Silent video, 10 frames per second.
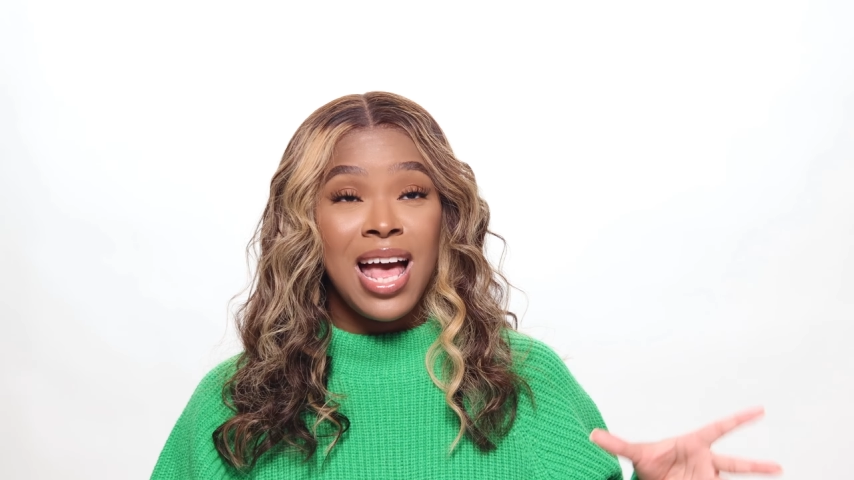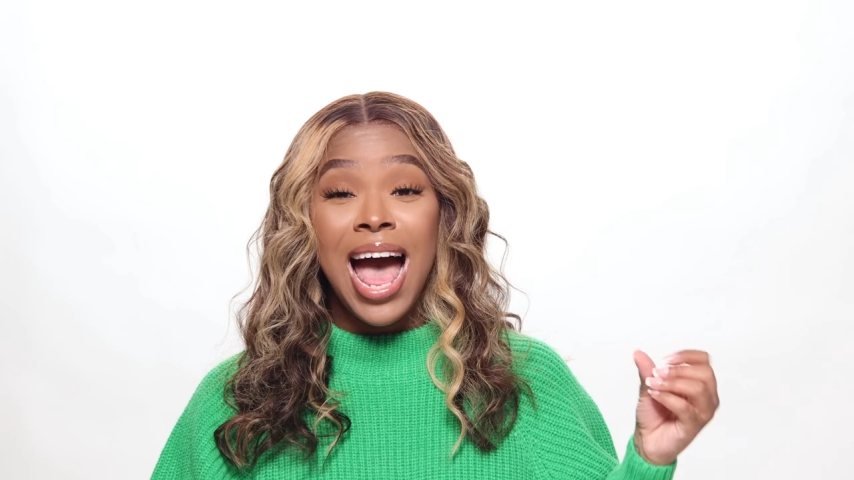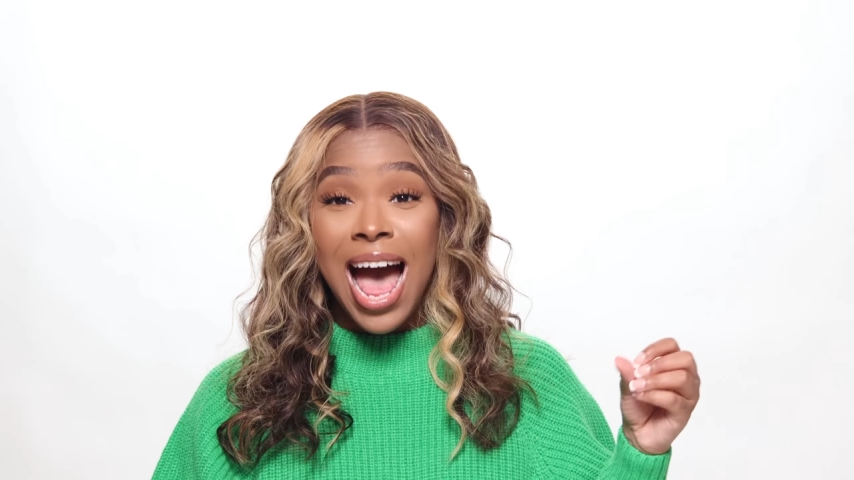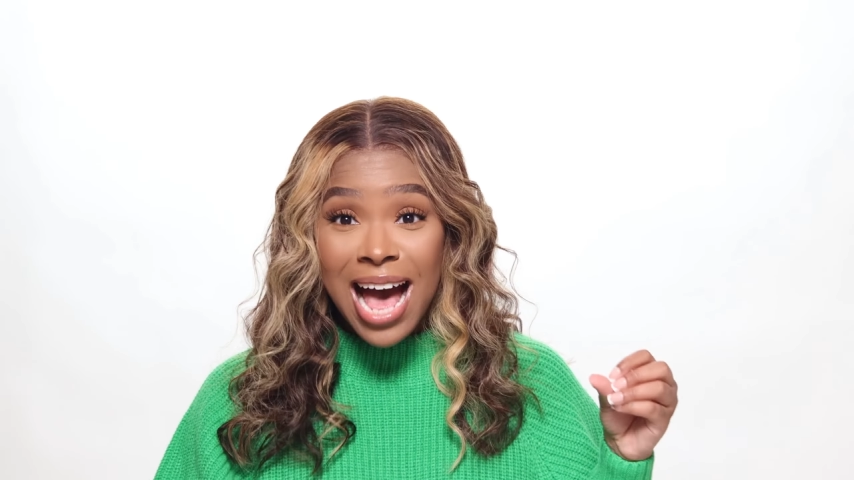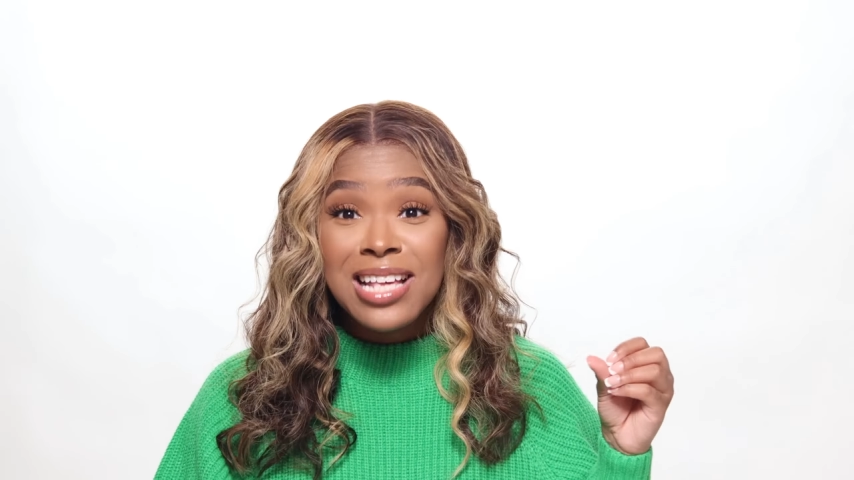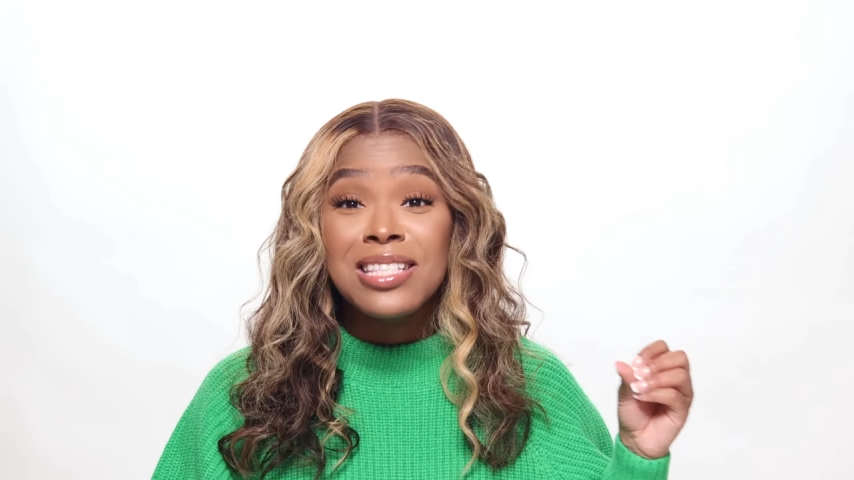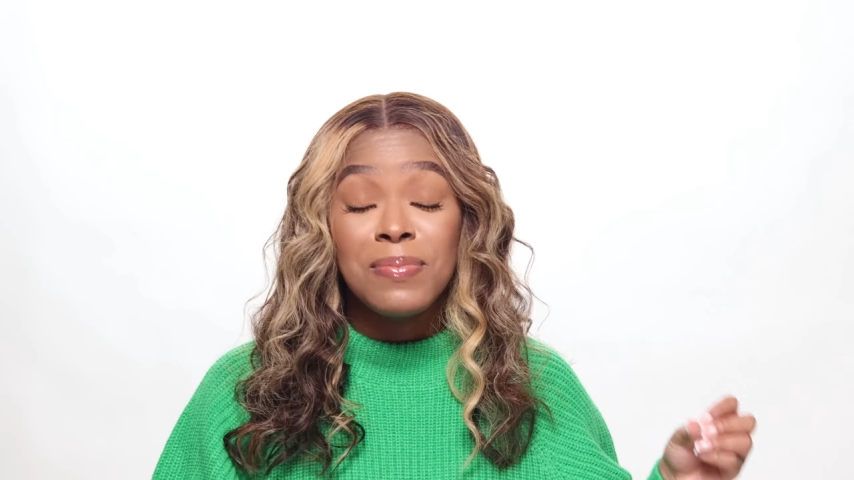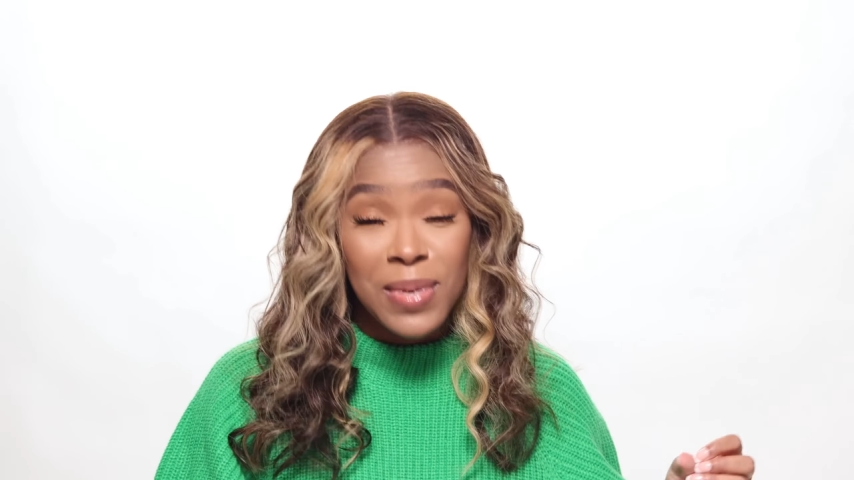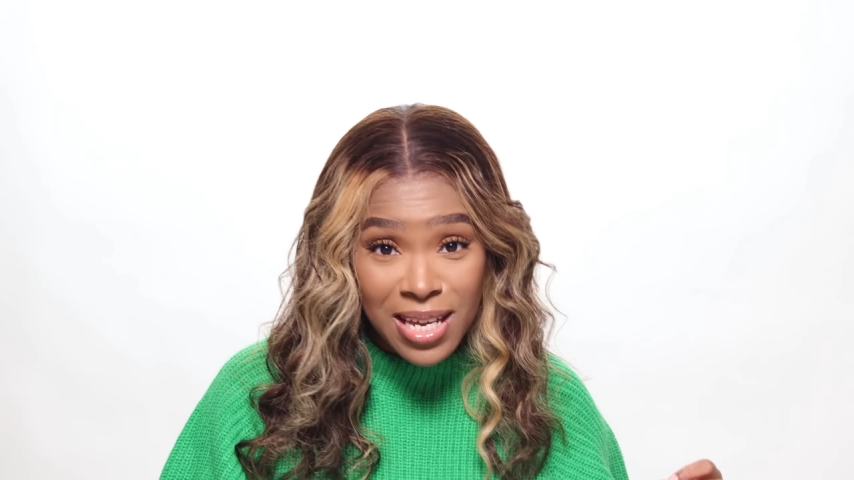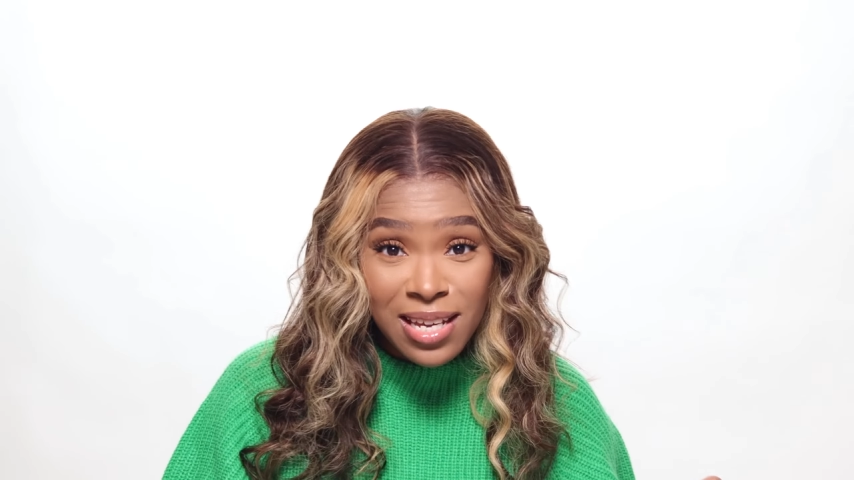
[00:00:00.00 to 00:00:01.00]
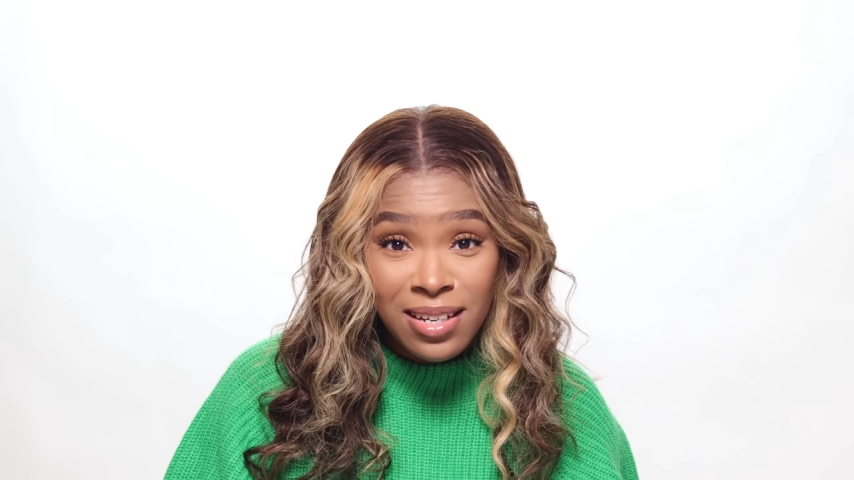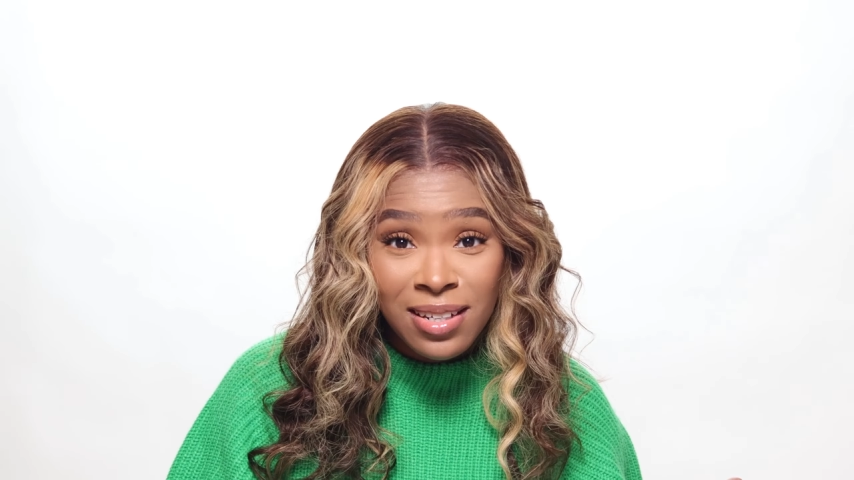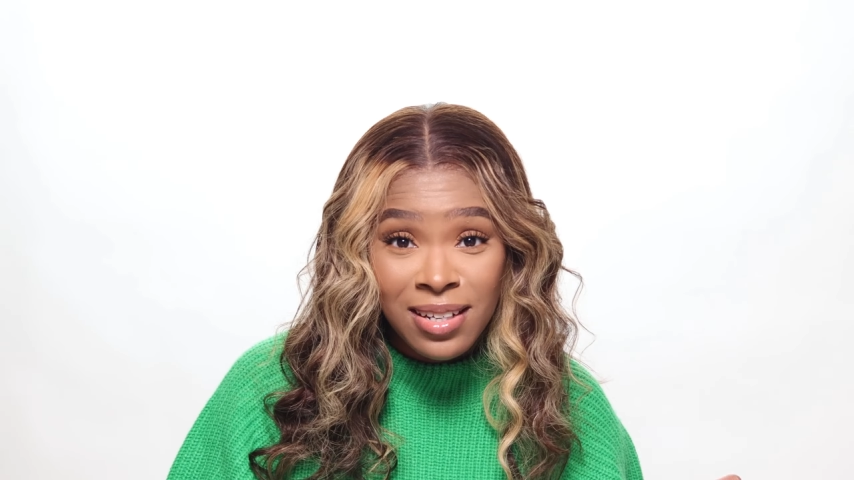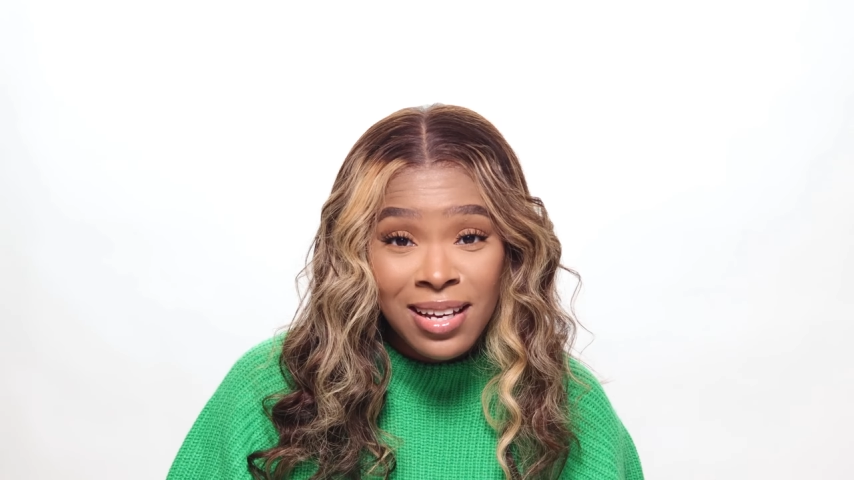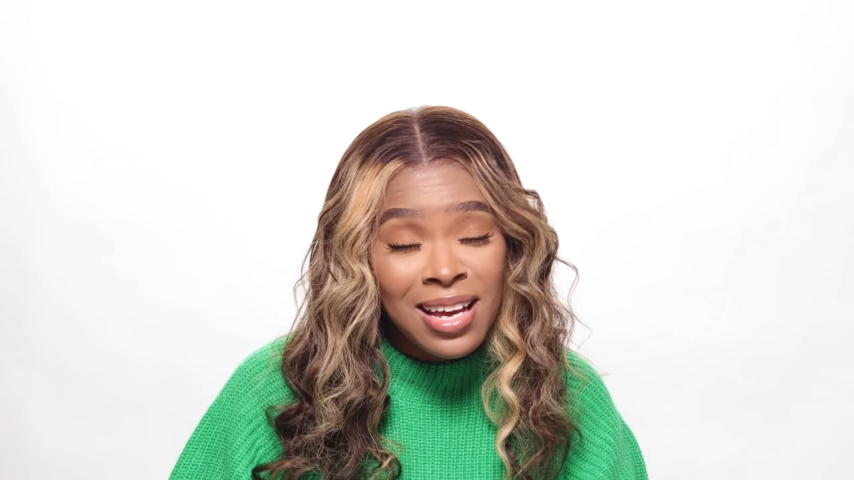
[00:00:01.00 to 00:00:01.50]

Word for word: has me